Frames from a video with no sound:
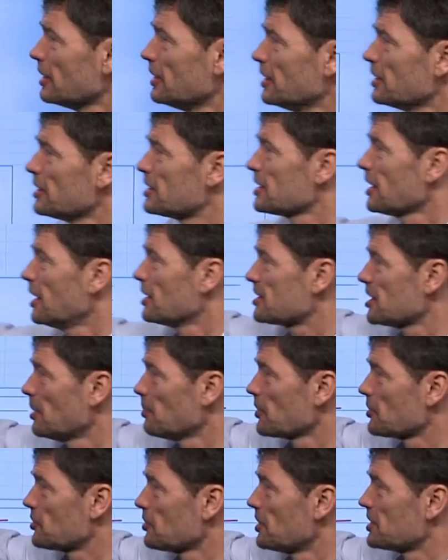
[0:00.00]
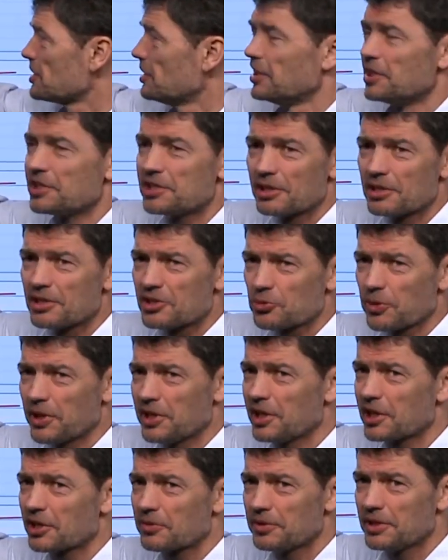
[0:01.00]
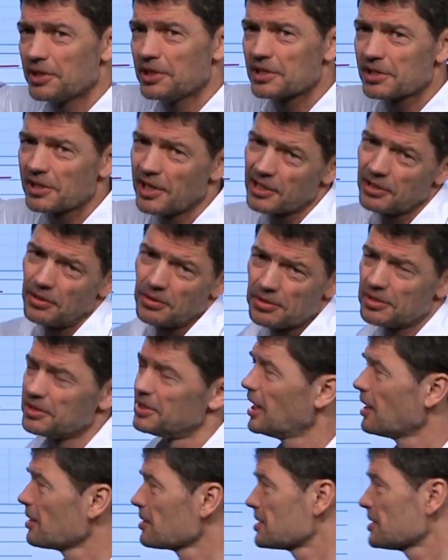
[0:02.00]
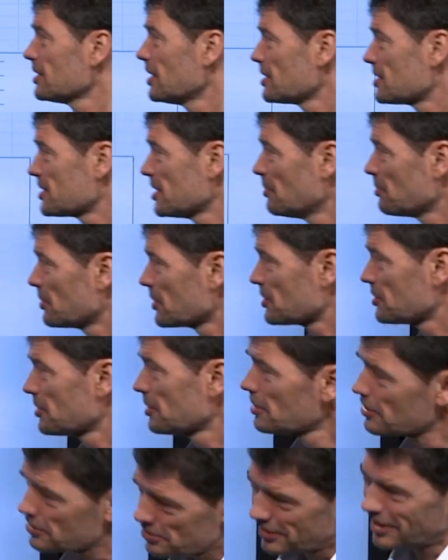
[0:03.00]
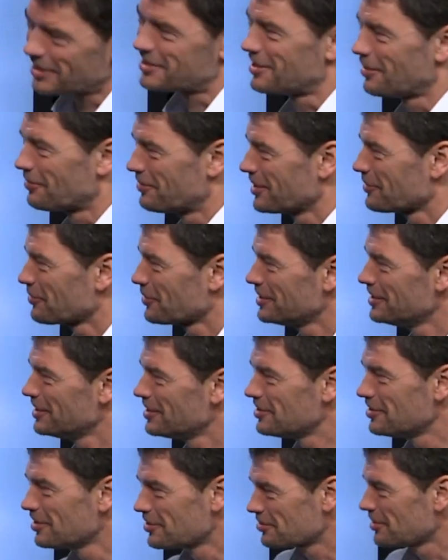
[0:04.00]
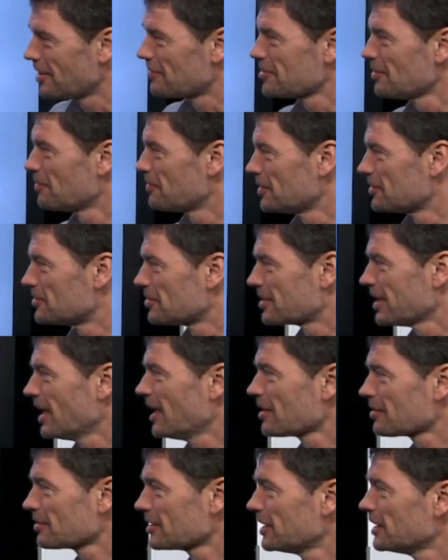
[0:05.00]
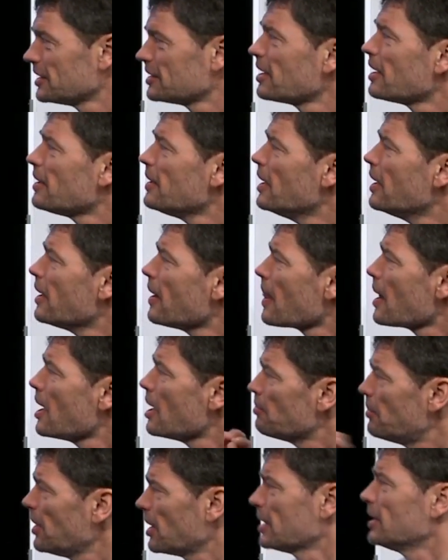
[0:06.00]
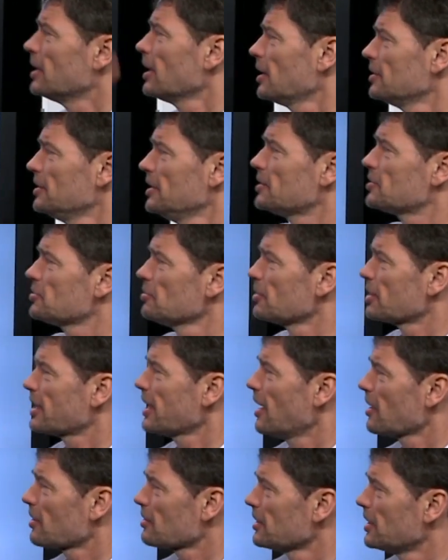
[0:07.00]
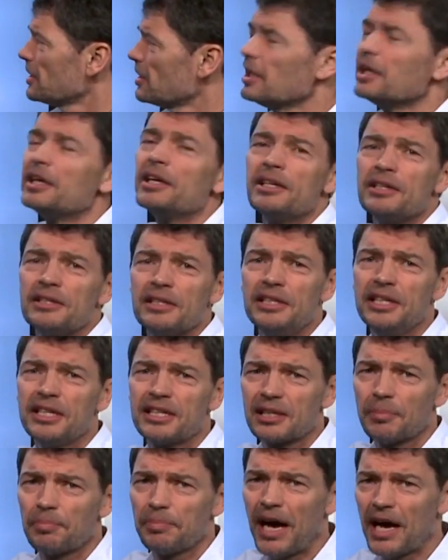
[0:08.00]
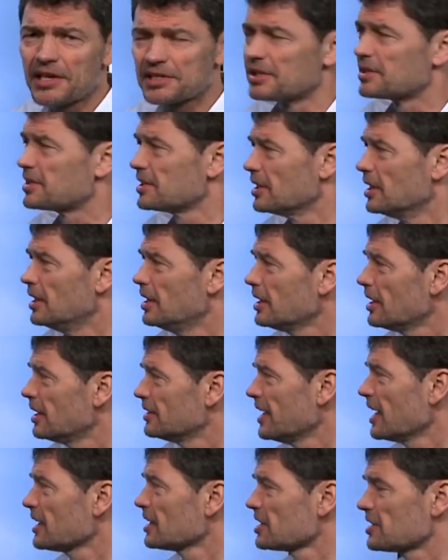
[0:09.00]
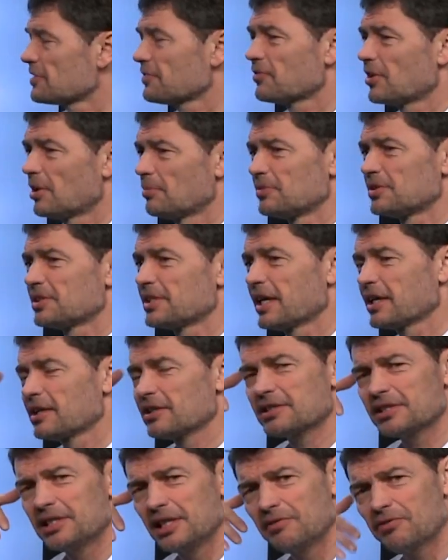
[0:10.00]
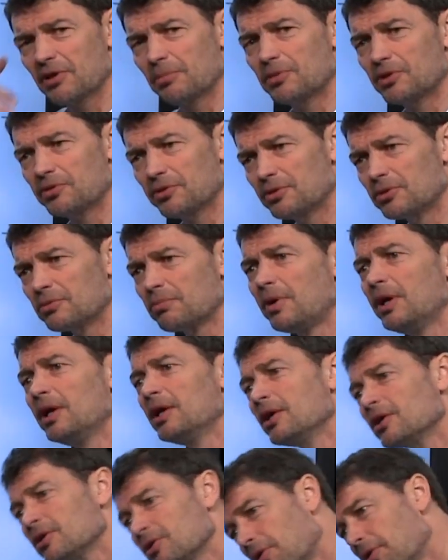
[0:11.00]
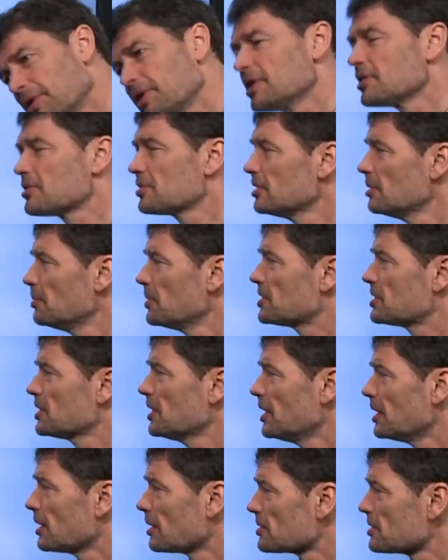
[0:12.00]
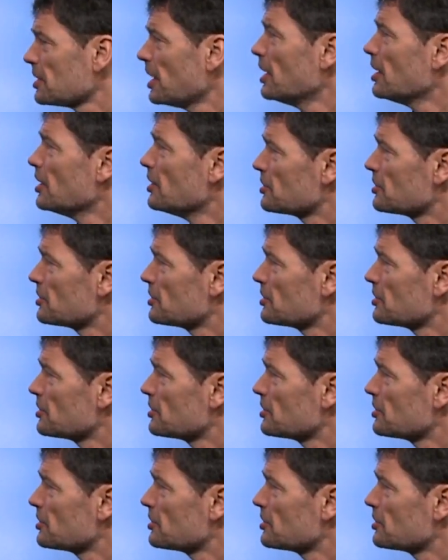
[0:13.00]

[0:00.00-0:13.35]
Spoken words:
Inside temperature is initially 20 degrees, like also the outside temperature, so that's something we need just to have something to calculate. But I need to calculate the heat capacity, and that is seen from the room going into the materials.